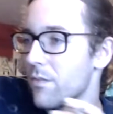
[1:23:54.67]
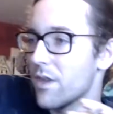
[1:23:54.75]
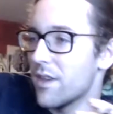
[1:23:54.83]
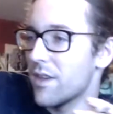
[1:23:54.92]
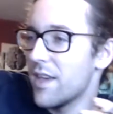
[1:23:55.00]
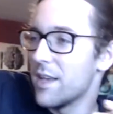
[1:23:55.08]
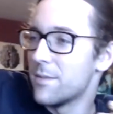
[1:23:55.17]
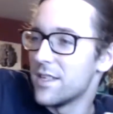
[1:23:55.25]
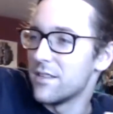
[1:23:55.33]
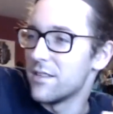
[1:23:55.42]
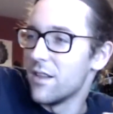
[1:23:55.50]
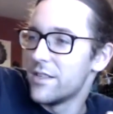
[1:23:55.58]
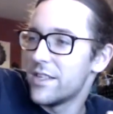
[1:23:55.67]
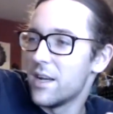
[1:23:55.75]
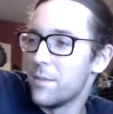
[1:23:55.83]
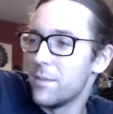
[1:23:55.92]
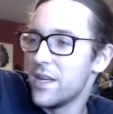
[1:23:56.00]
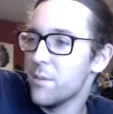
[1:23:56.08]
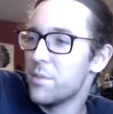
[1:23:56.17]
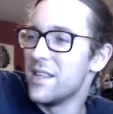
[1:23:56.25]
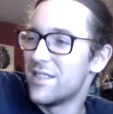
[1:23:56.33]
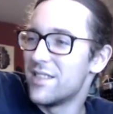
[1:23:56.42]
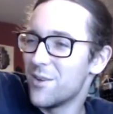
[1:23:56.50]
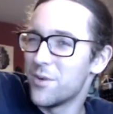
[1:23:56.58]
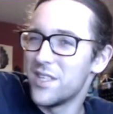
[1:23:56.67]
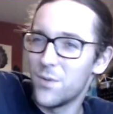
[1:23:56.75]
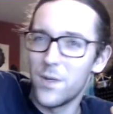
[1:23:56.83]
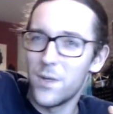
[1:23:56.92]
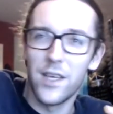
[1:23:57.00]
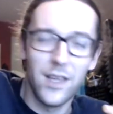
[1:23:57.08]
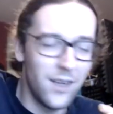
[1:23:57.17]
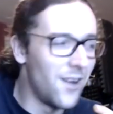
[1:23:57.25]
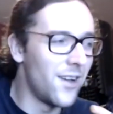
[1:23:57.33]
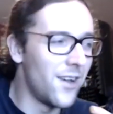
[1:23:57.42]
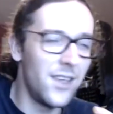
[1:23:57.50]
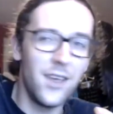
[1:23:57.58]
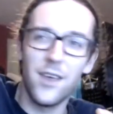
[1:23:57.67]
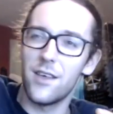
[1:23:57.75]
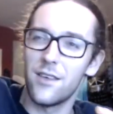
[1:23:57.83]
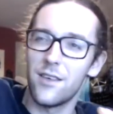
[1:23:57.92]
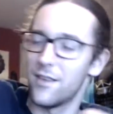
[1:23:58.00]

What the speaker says: Cam says lunchtime here, pizza on its way. Oh yeah.